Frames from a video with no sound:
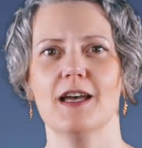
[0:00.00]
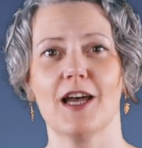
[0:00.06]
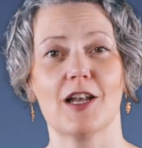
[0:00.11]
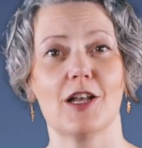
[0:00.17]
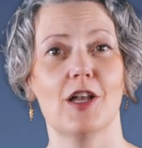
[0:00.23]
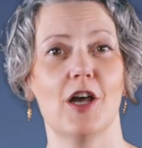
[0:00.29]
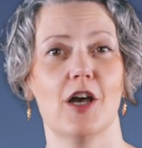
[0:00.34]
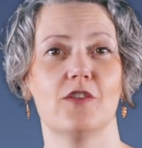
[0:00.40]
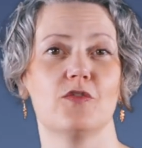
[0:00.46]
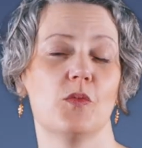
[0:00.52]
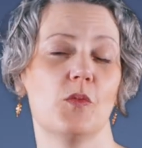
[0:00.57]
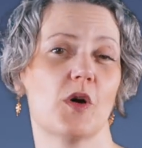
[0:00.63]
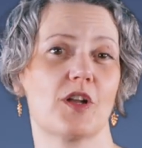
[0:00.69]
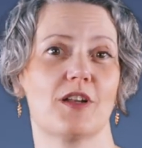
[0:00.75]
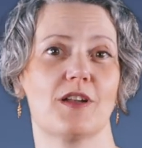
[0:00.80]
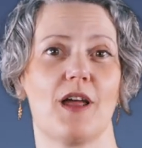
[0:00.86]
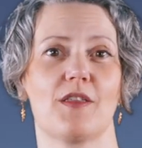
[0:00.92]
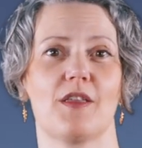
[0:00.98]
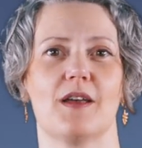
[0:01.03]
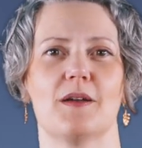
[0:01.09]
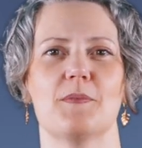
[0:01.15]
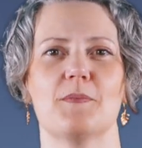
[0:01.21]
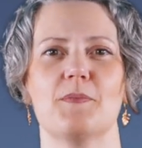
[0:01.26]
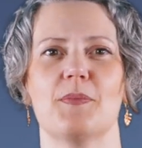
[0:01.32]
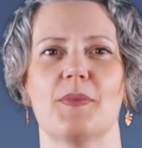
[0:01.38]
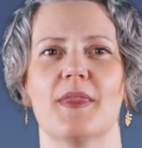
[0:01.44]
and learn from one another.
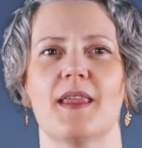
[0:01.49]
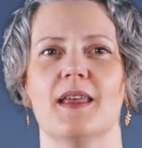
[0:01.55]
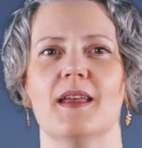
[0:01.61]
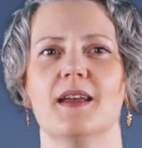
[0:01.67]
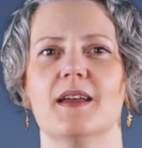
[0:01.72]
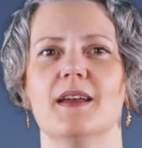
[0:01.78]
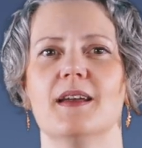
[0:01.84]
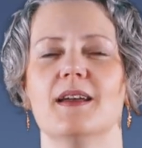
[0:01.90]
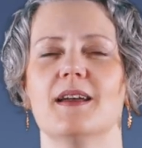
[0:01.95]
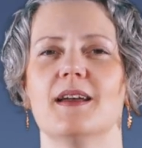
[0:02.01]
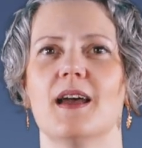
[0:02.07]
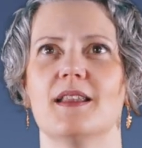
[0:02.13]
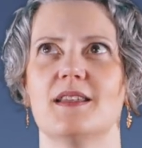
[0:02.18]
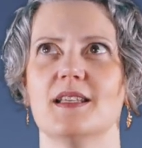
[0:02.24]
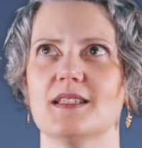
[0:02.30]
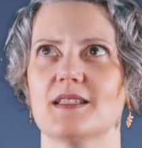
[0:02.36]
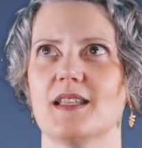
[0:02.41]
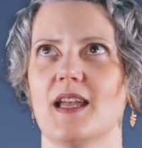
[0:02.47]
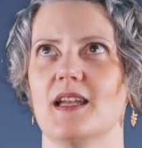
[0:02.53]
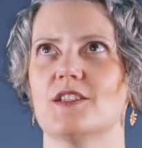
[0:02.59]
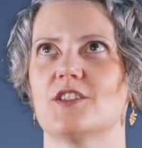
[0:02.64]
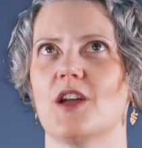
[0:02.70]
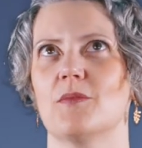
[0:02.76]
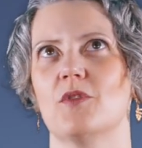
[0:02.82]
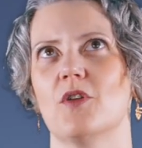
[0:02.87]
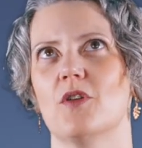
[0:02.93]
At this stage,
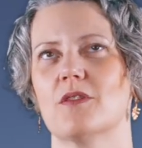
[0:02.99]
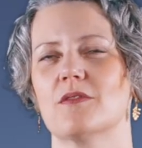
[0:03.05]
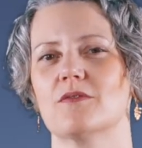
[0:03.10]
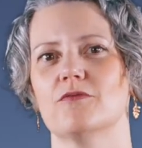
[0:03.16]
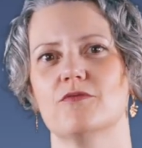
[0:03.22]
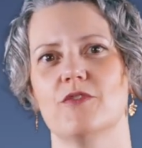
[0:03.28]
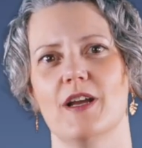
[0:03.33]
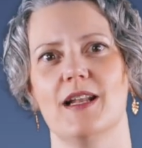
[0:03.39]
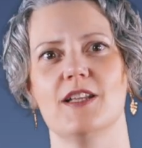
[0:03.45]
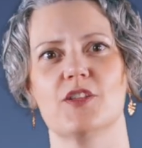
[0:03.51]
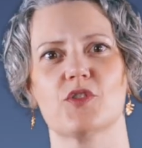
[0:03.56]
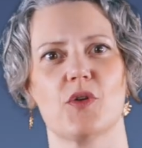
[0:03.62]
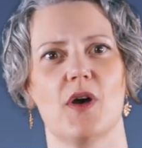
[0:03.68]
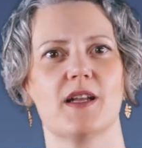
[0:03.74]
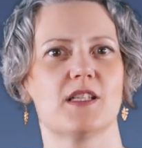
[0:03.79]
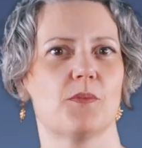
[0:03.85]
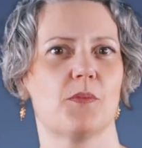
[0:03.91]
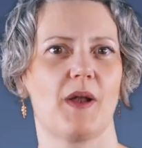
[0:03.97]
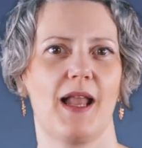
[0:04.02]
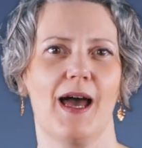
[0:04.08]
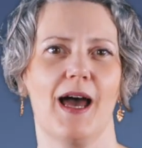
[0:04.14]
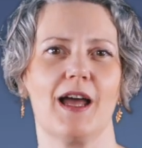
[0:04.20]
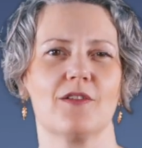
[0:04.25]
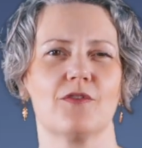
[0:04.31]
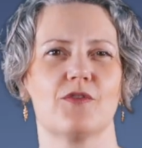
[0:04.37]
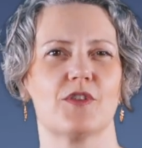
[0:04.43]
I'm not really trying to
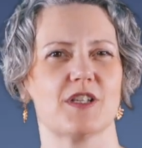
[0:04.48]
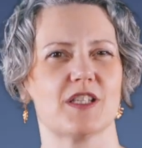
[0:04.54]
plan for a